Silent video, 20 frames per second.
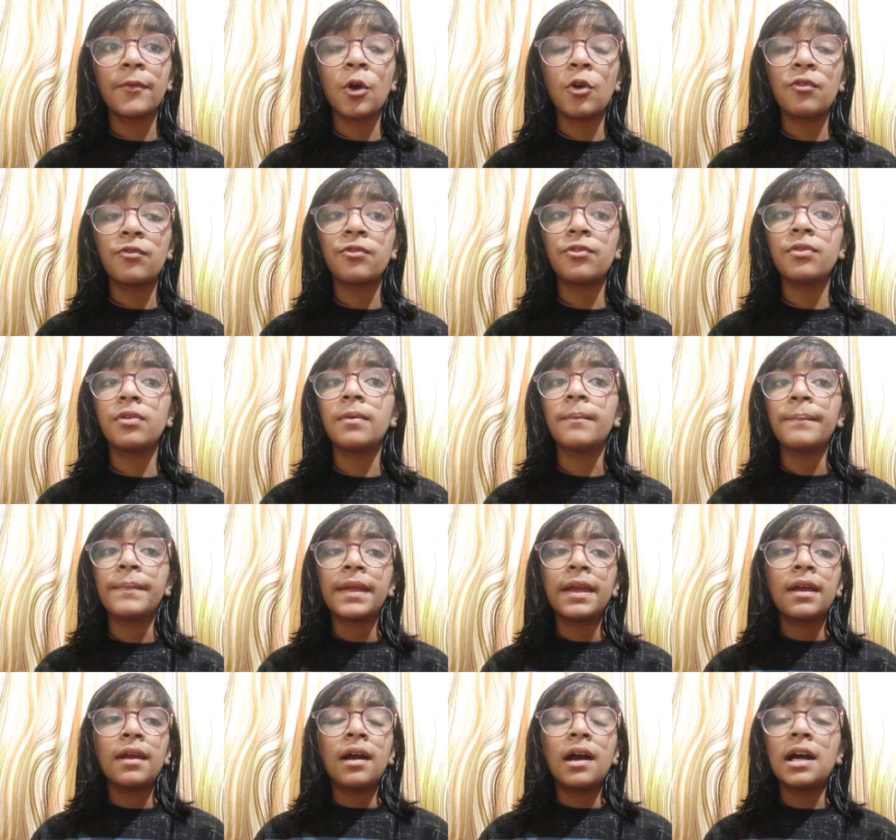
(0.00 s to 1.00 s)
of uh,
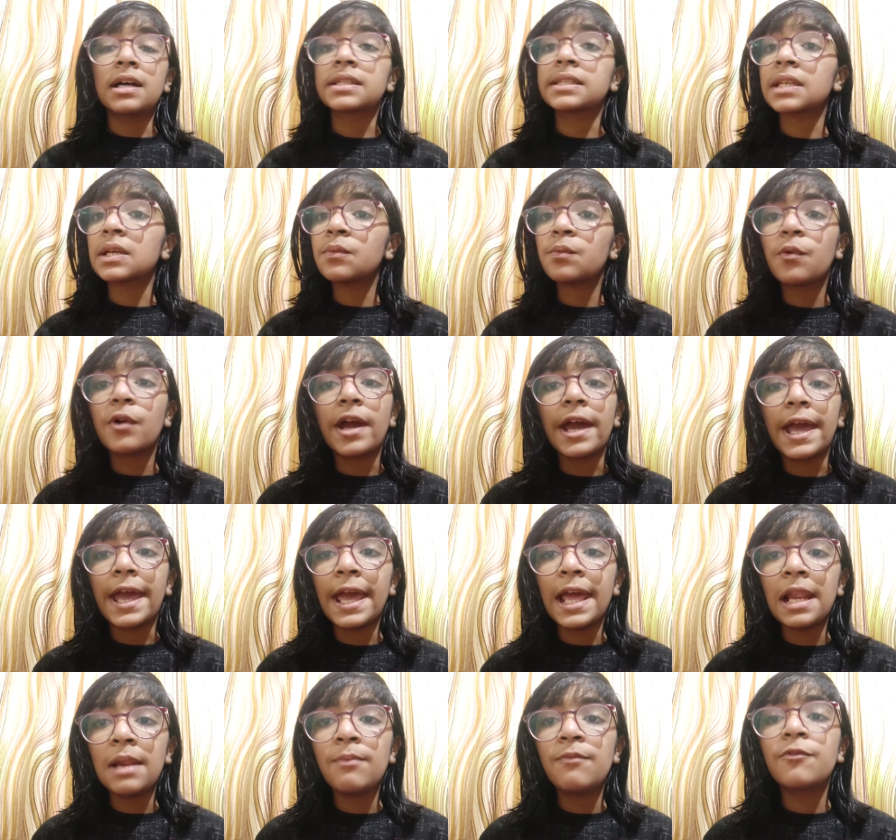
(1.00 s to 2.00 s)
asking for
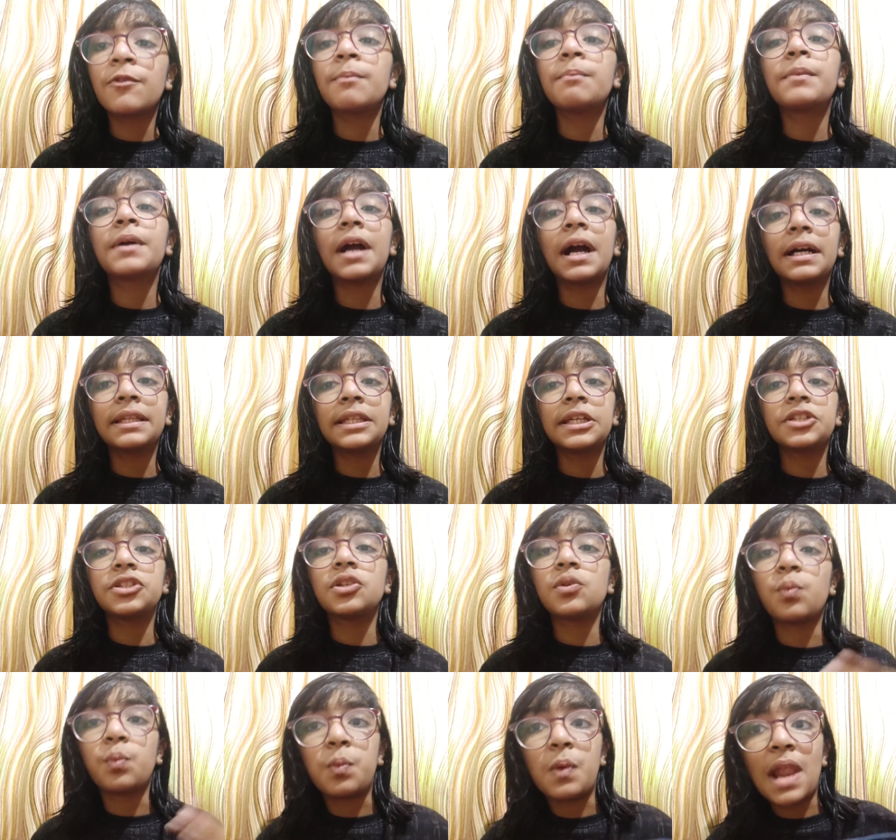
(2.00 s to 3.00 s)
help from Gandhiji
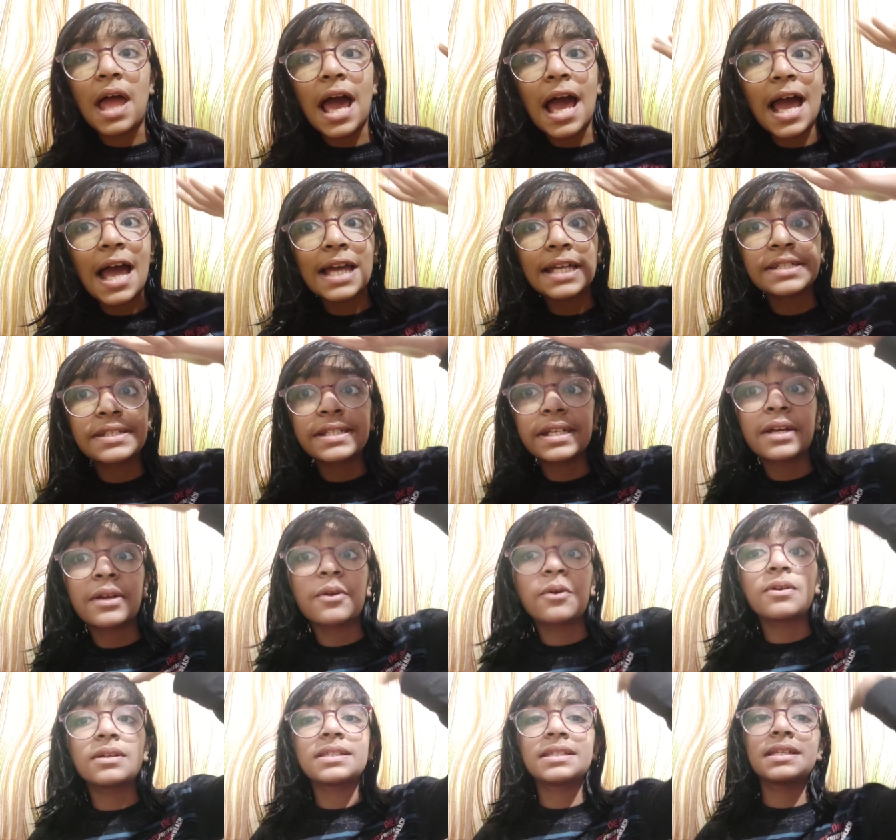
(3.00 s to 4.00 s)
flashed
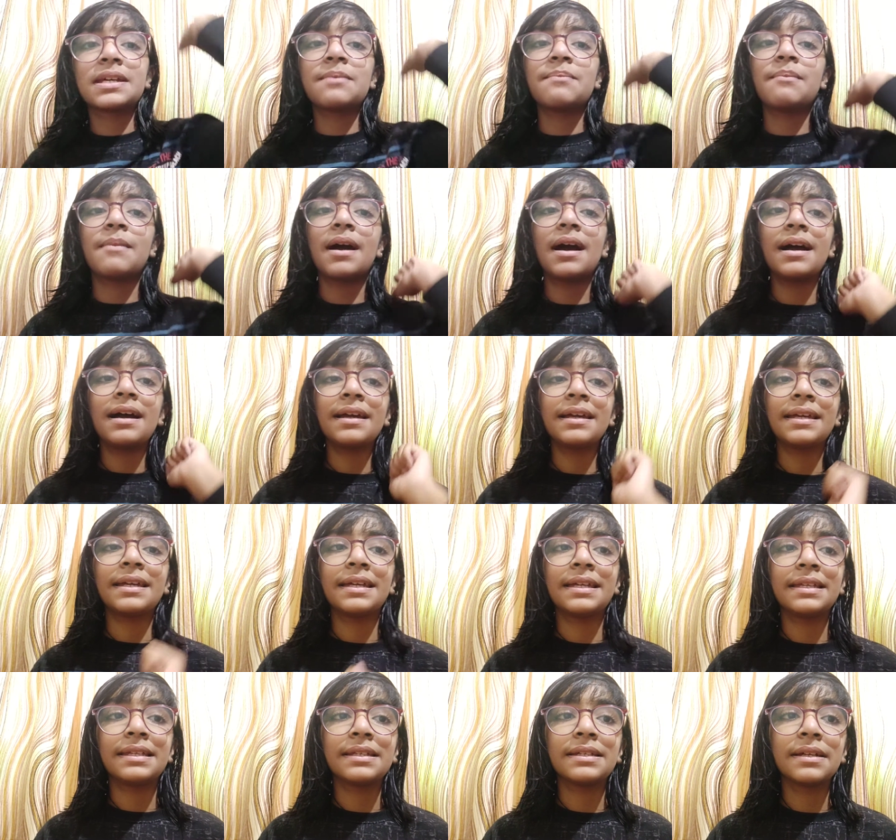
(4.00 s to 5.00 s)
across their
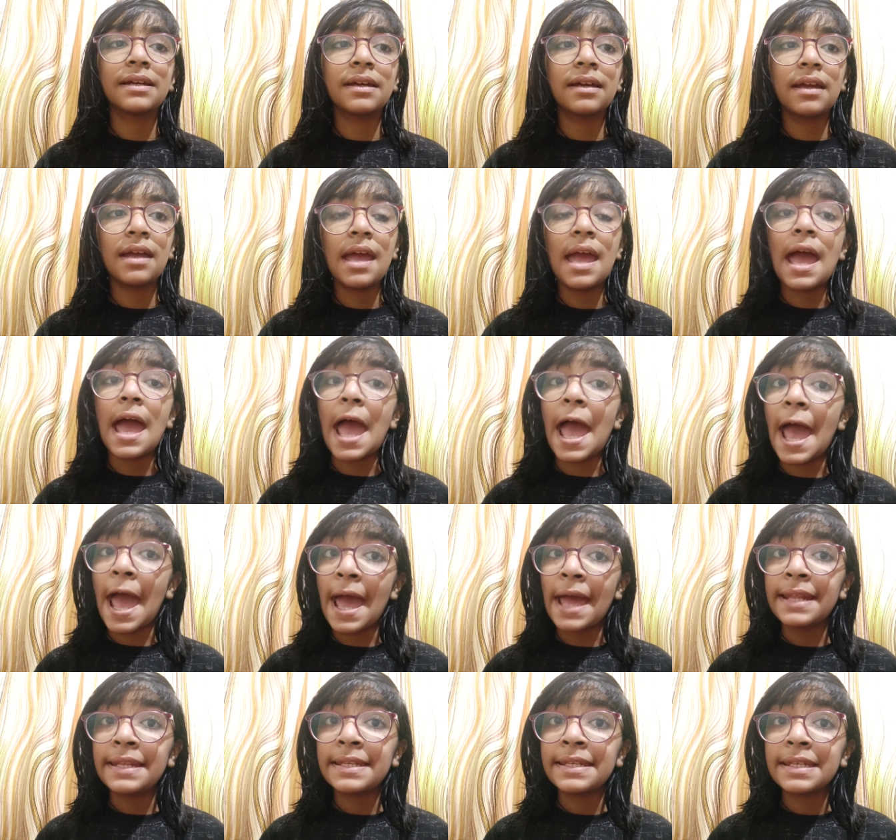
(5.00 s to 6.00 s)
mind.
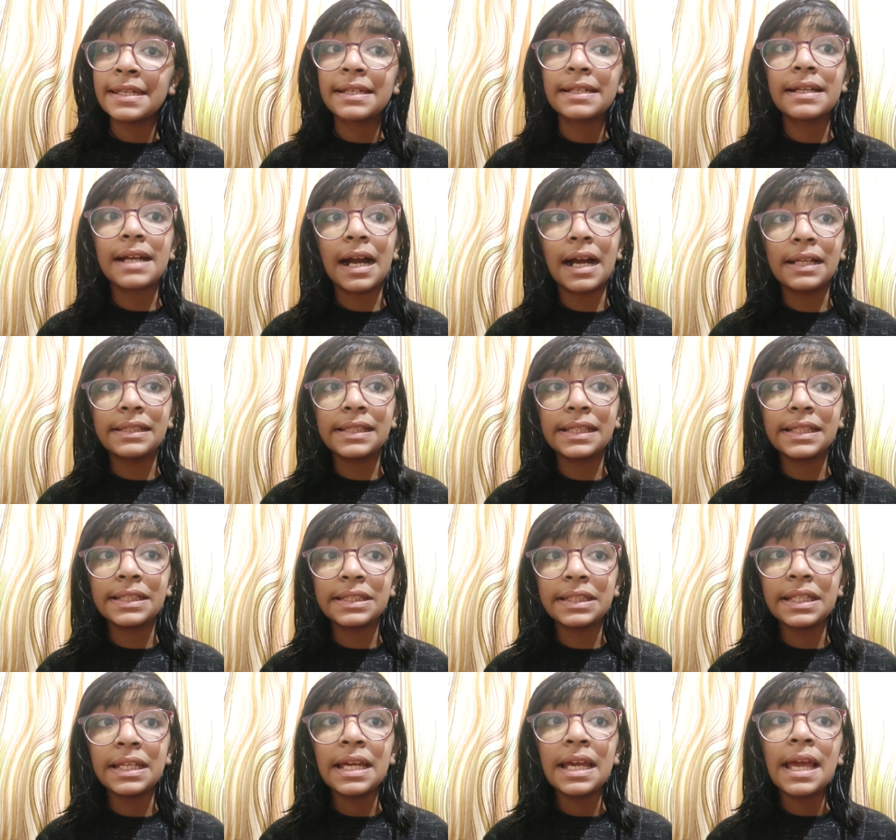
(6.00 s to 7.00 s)
And
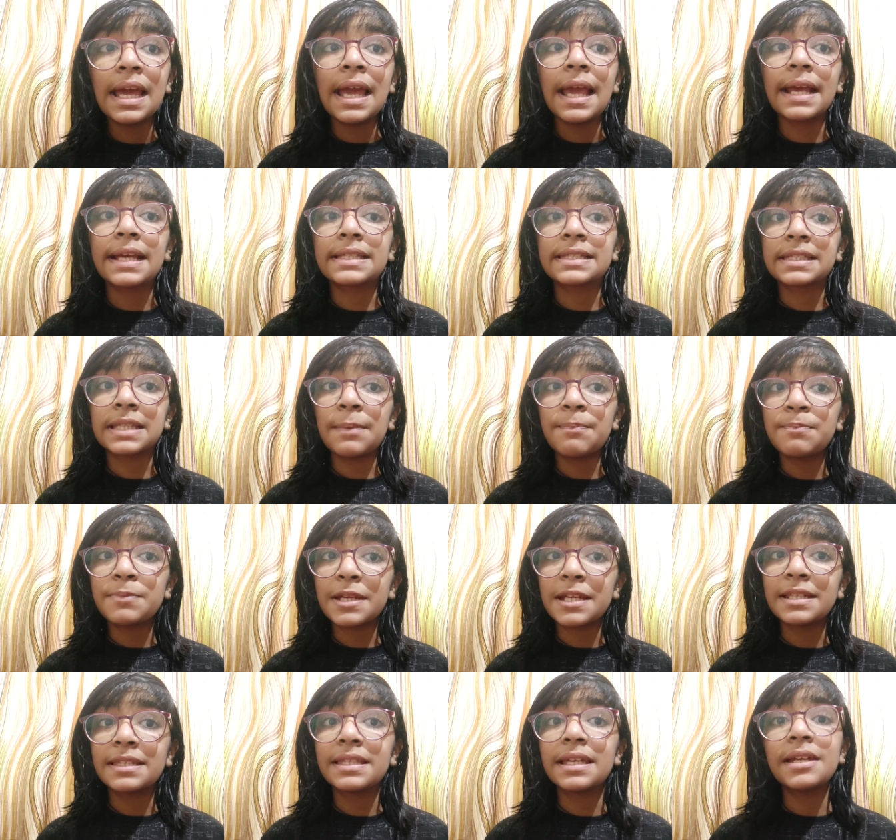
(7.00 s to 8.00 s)
Gandhiji
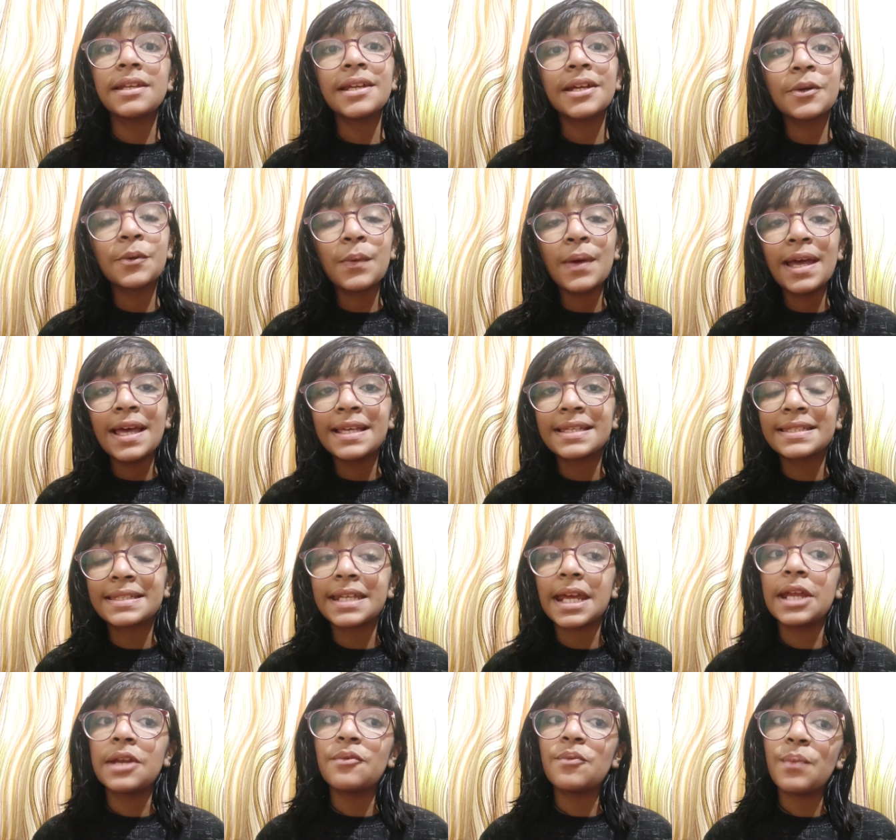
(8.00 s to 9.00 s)
accepted their request
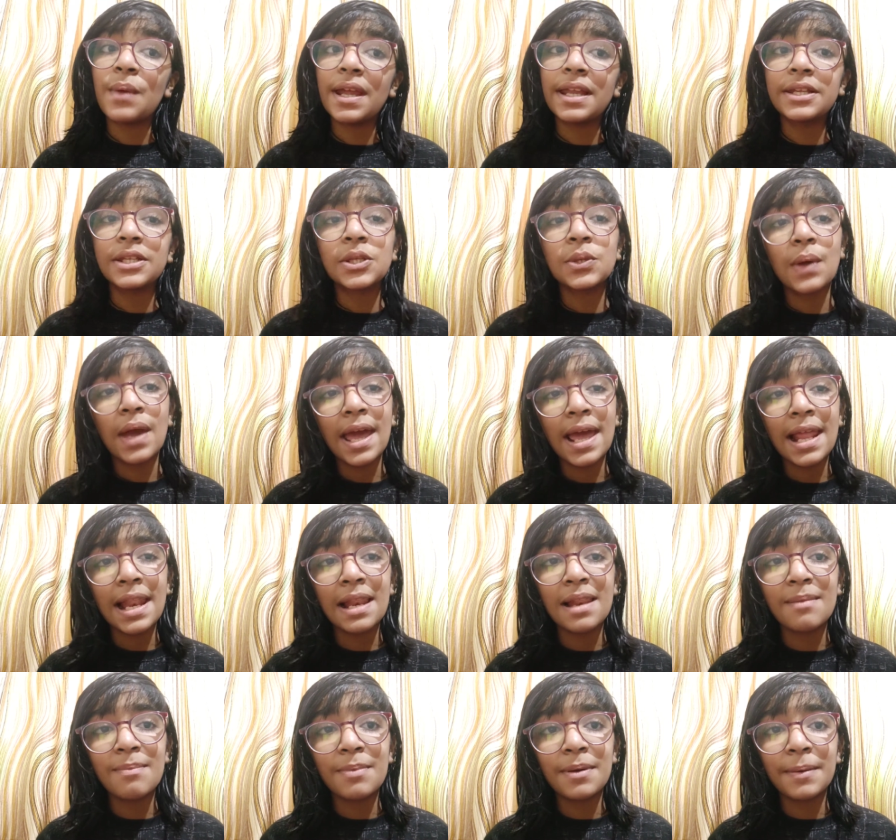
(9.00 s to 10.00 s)
and went to
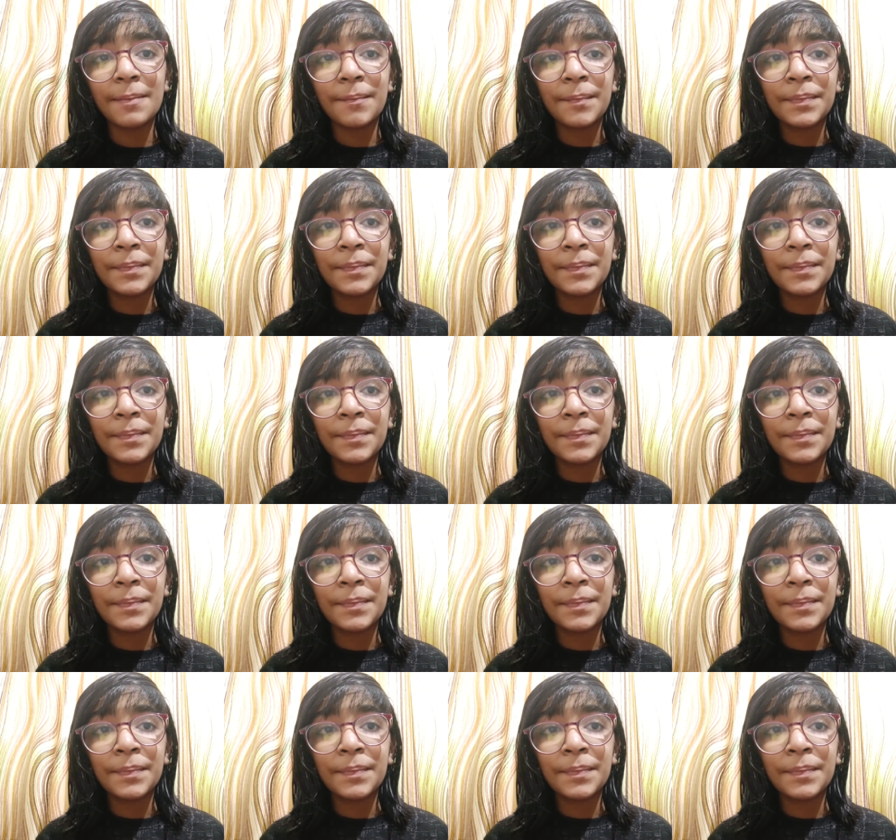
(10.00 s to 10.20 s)
help.